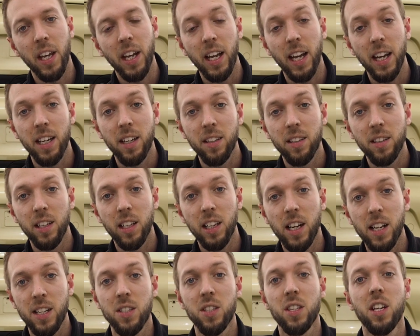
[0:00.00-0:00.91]
Okay, the
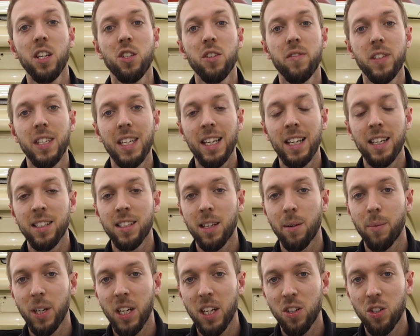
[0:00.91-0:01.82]
last stage of
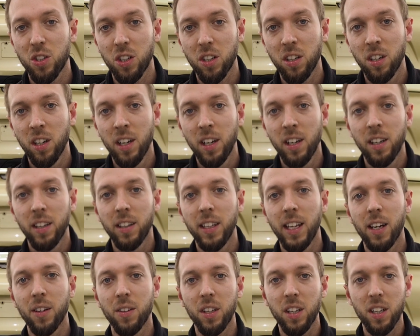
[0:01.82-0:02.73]
decontamination,
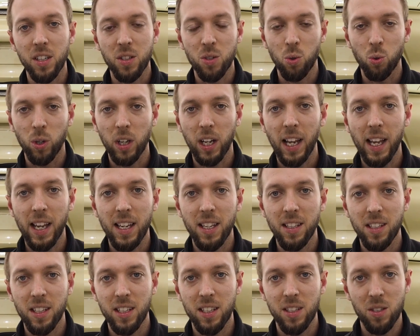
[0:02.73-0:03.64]
now that it's all
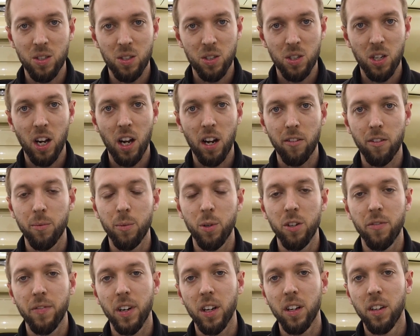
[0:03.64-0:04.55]
clayed, is tar
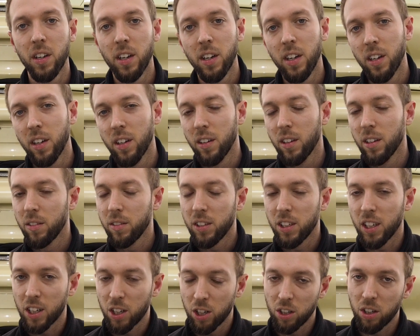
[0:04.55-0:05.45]
remover.
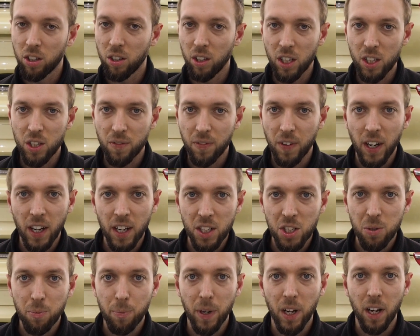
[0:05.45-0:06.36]
You could do this
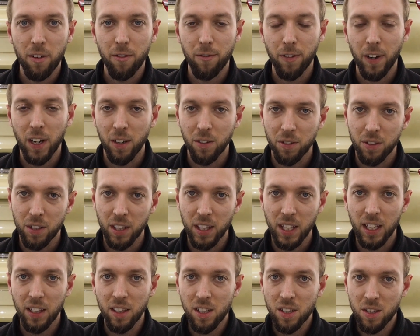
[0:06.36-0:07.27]
first, but I've found that
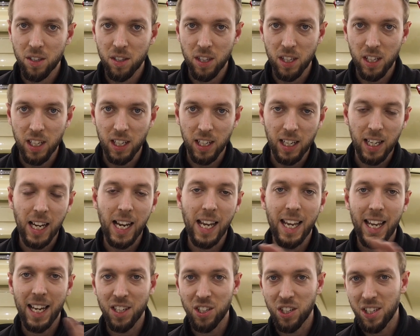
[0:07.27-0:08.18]
then the
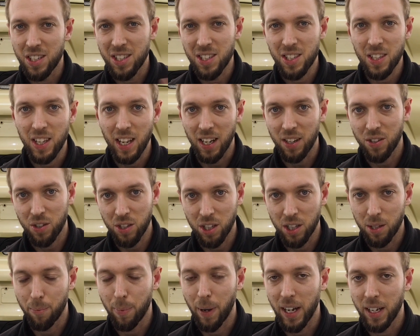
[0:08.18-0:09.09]
clay actually sticks
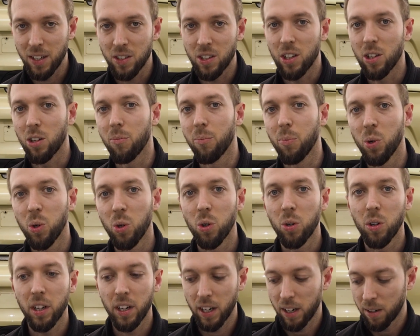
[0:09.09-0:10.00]
to the paint a lot
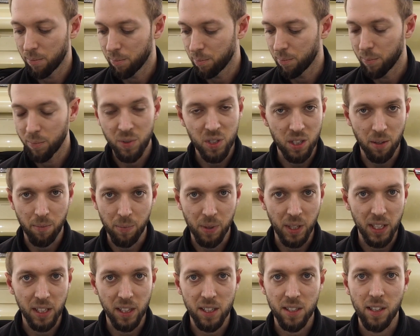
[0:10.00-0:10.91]
more,
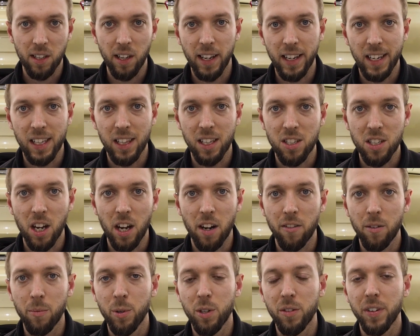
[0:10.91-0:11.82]
something it doesn't like in the
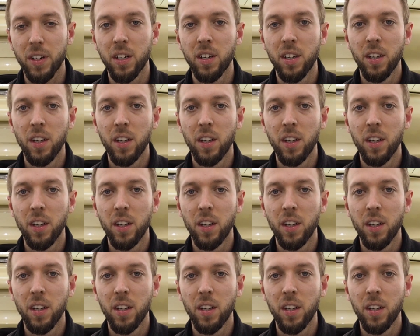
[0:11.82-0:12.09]
tar remover.